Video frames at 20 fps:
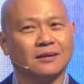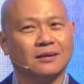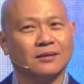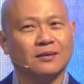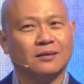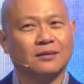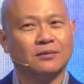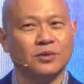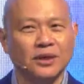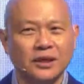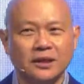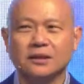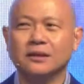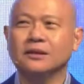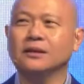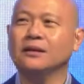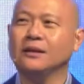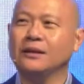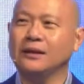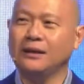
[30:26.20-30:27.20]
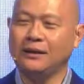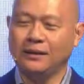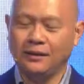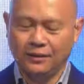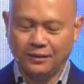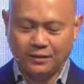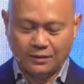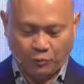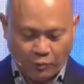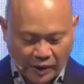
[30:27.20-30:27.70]

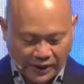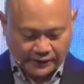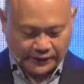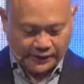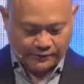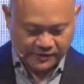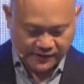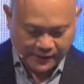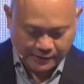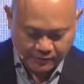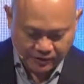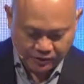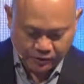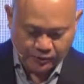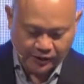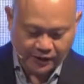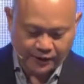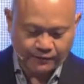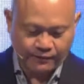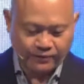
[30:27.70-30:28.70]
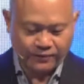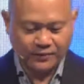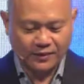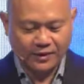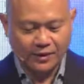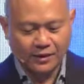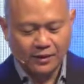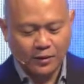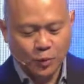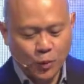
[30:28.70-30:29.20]
really what keeps them away.
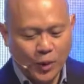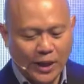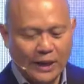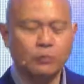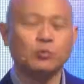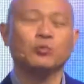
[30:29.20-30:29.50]
What